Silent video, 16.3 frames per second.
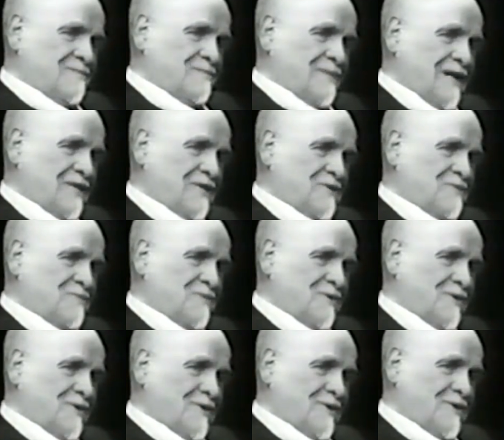much
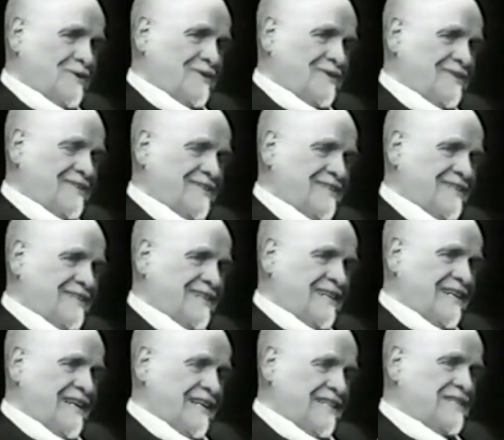more
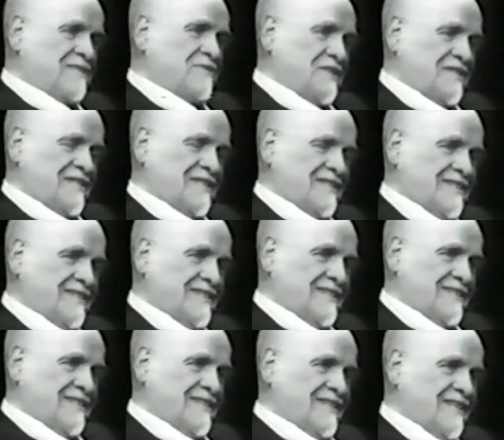creativity
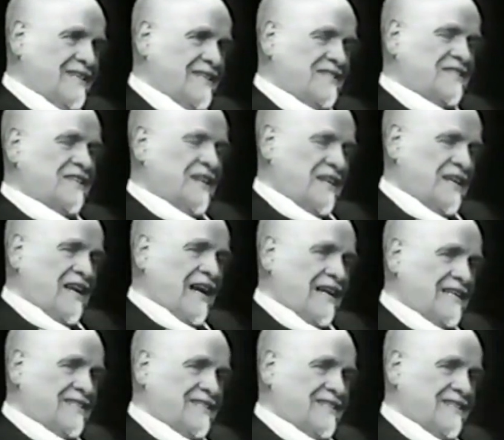in the
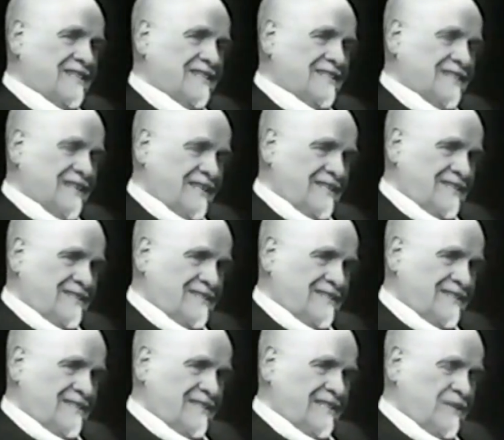reality than
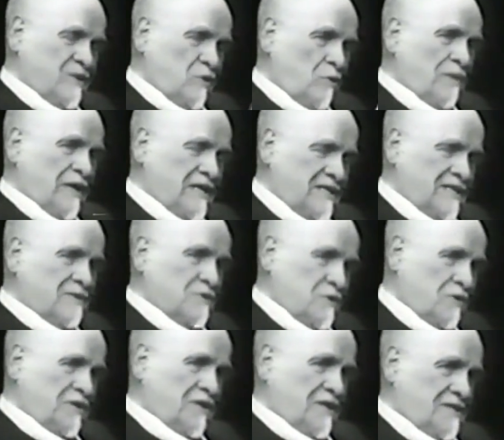in comparison
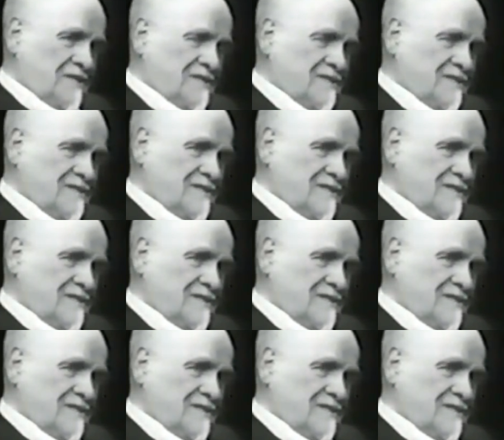with others.